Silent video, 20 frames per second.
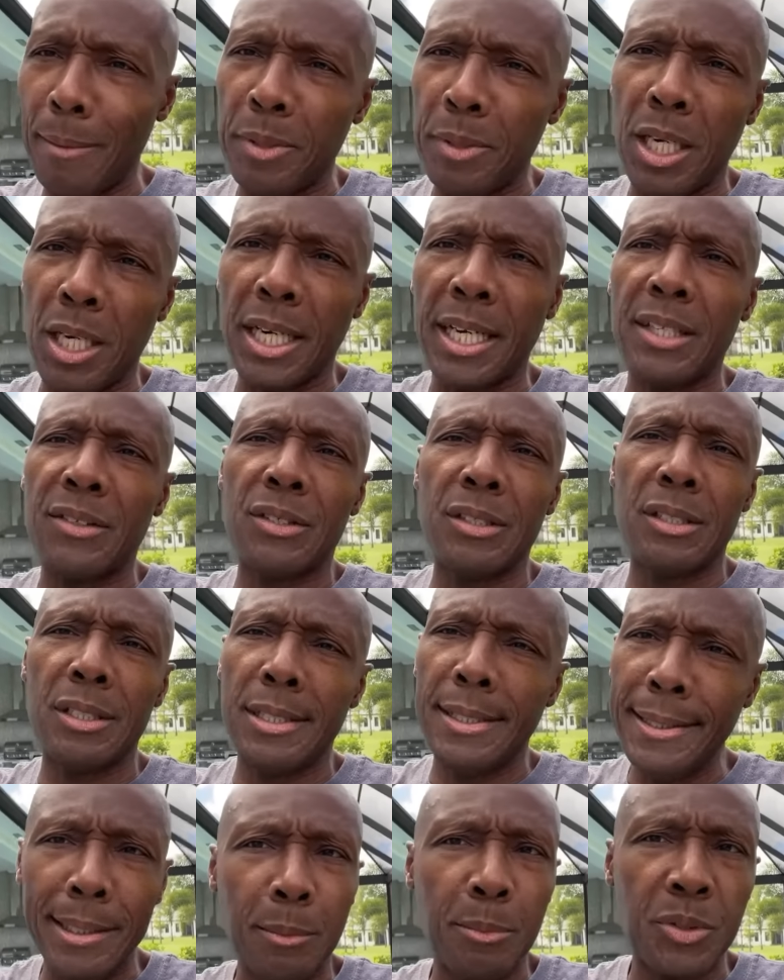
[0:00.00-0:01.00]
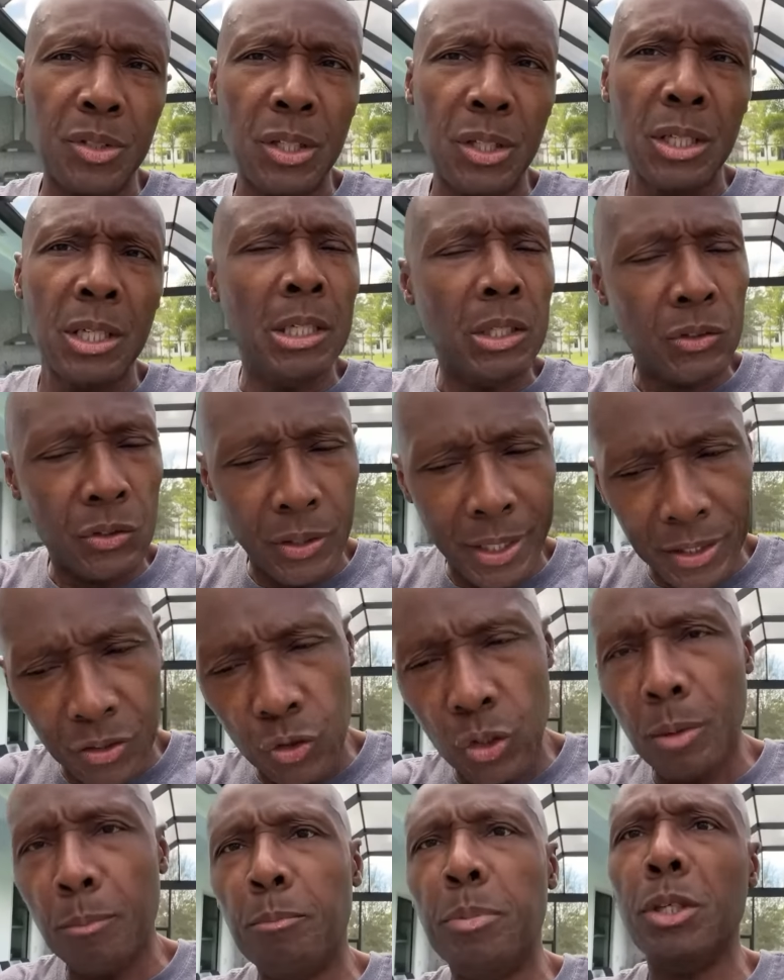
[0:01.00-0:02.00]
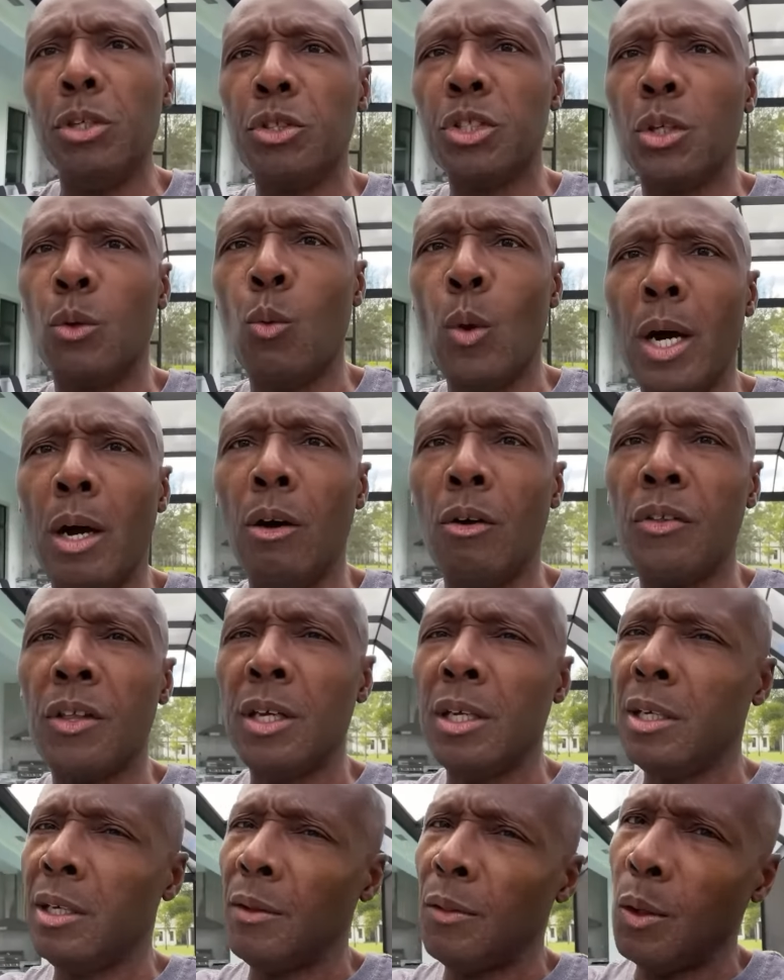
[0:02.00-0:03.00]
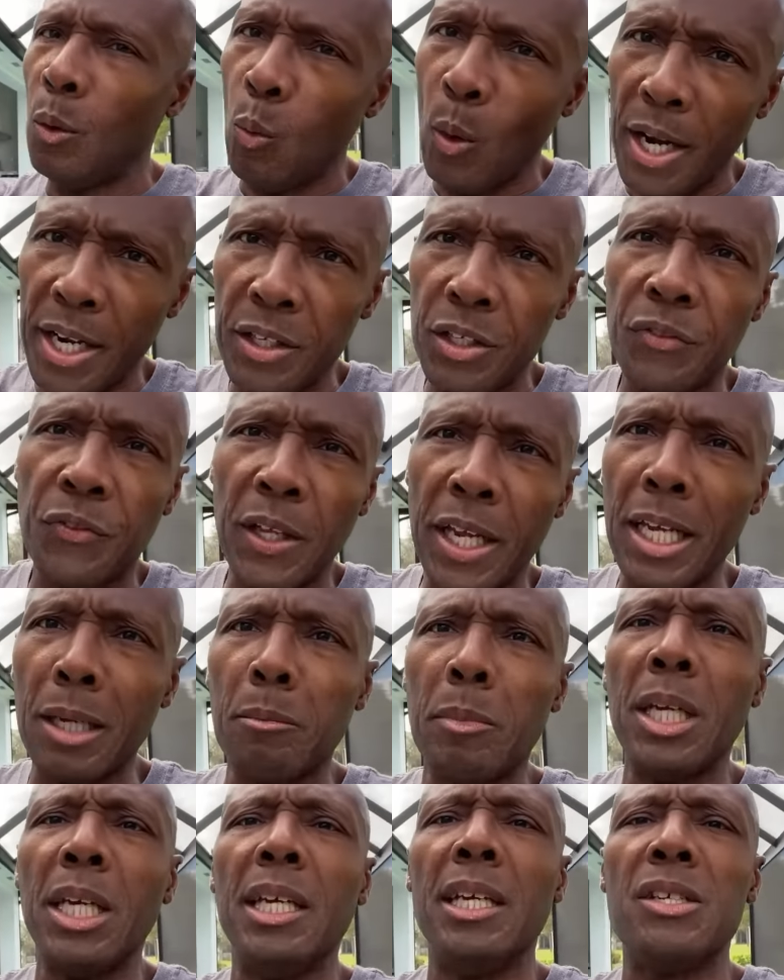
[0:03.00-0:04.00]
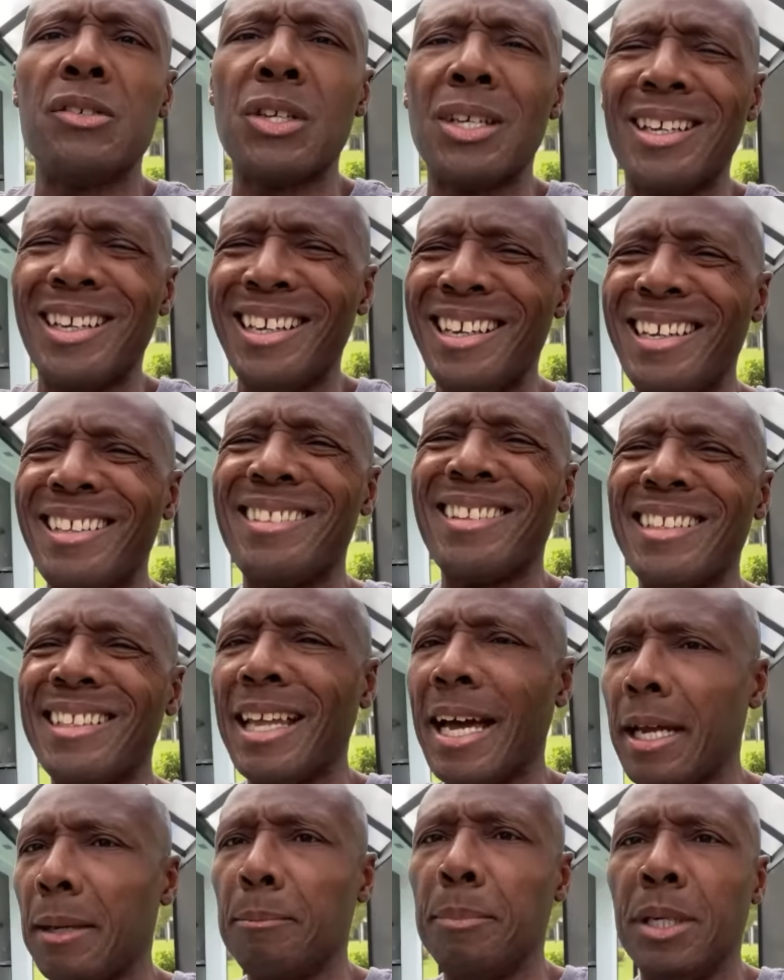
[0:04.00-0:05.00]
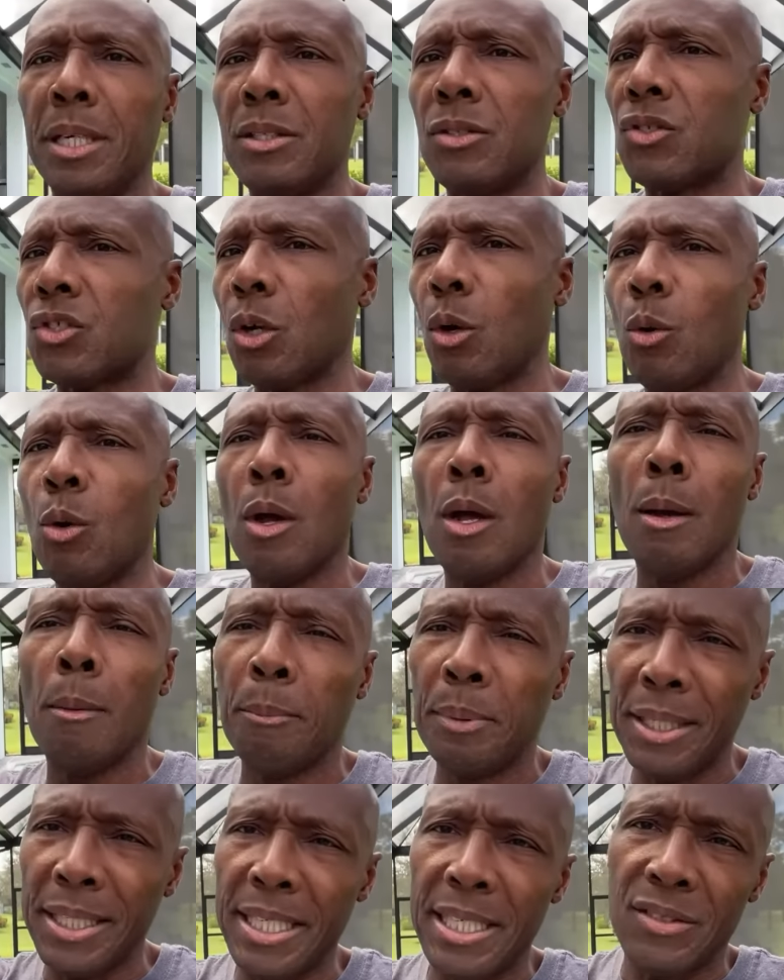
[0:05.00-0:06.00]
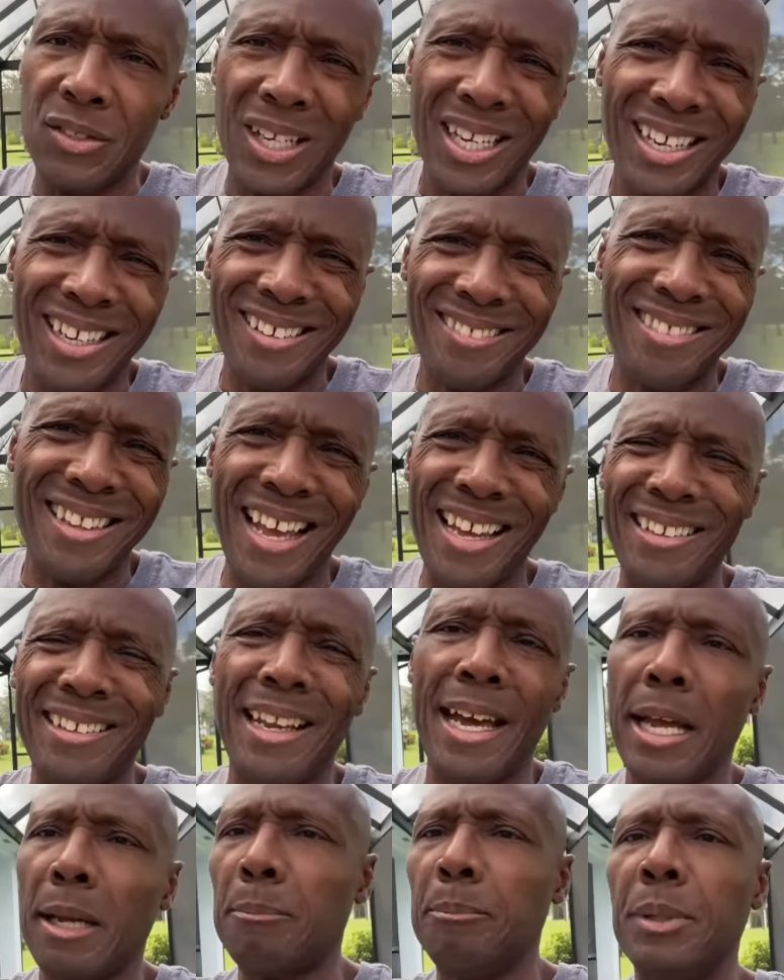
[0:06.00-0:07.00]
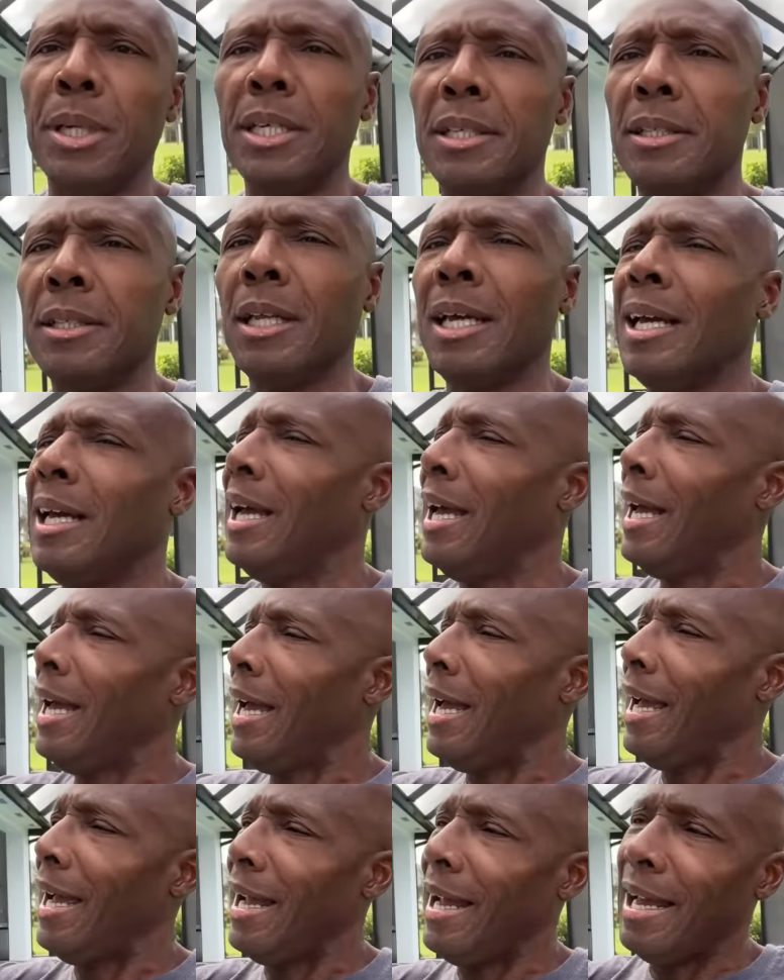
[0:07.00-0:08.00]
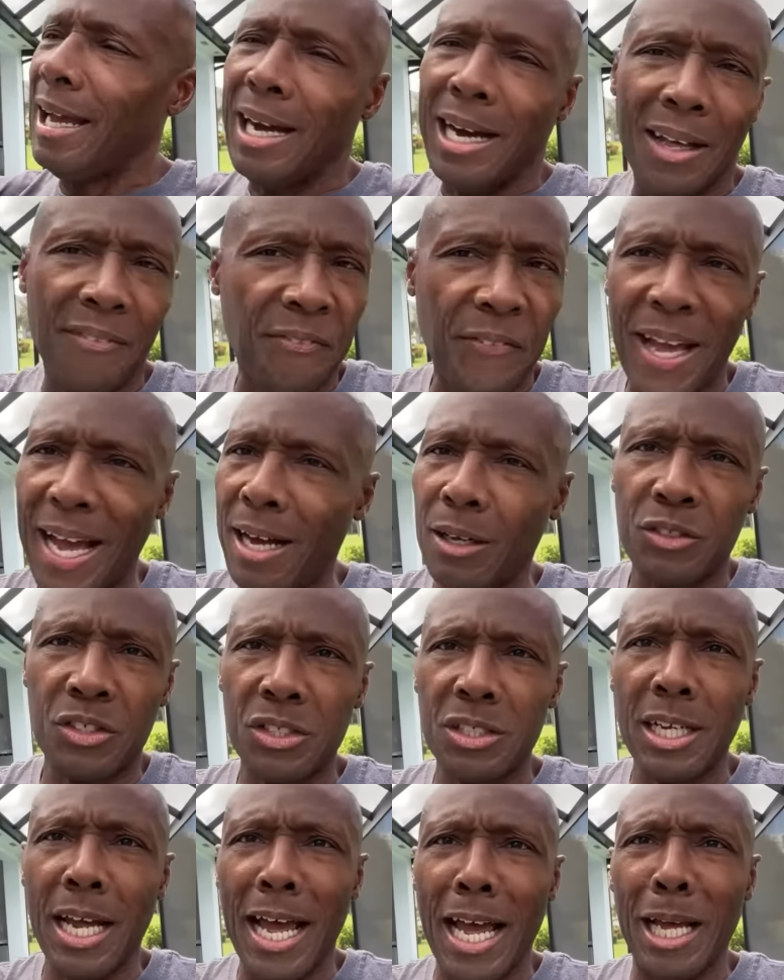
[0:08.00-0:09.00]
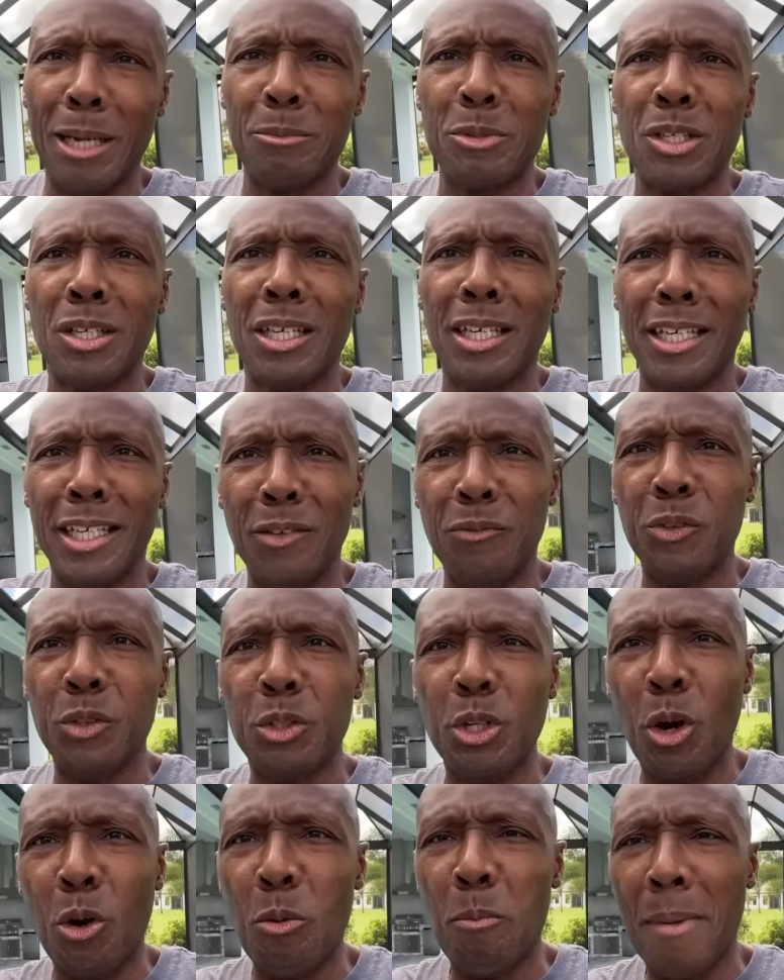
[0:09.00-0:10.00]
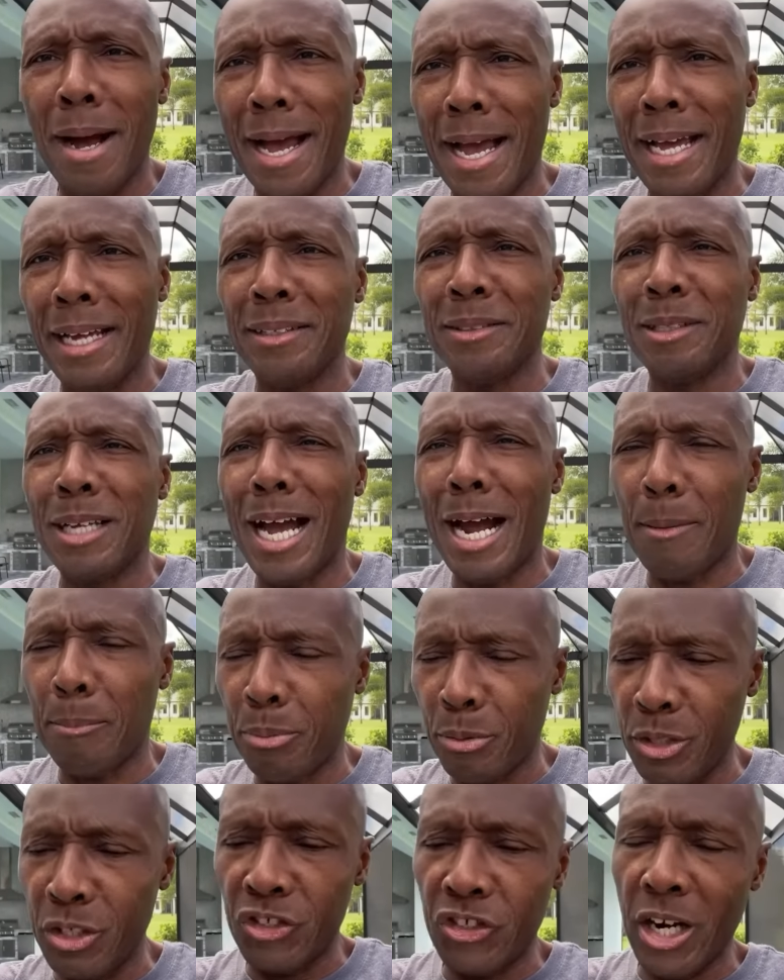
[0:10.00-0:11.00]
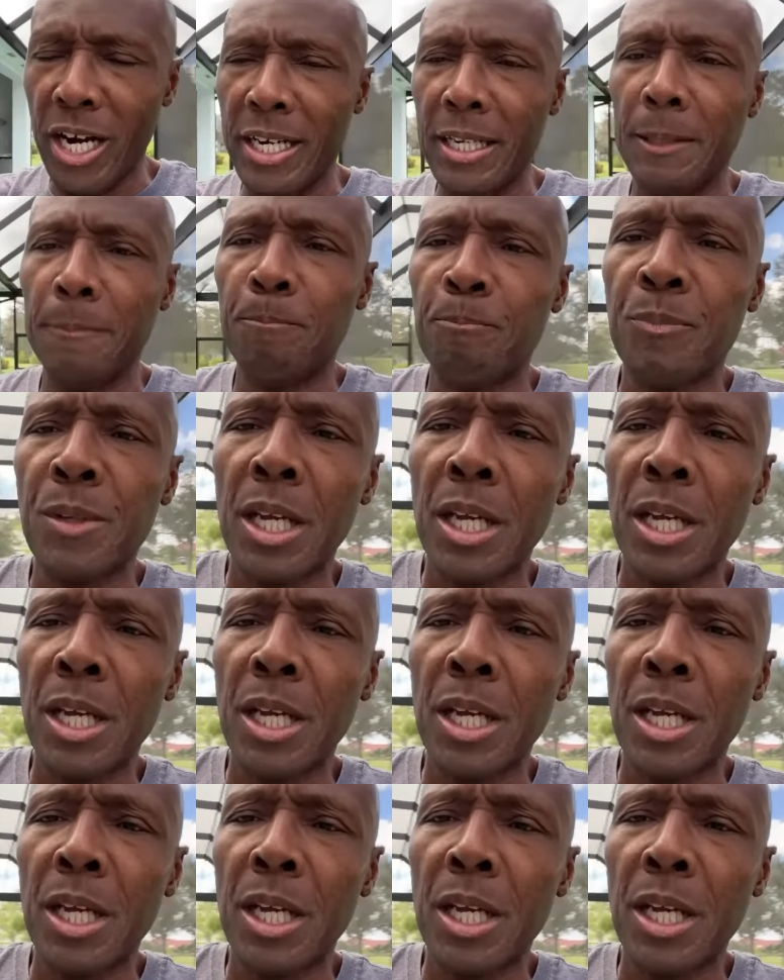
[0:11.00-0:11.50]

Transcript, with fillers: nuggets and tips so that you can build your wealth, the way you thank me is hitting the like button. So please hit that like button a thousand times if you don't mind. I appreciate it.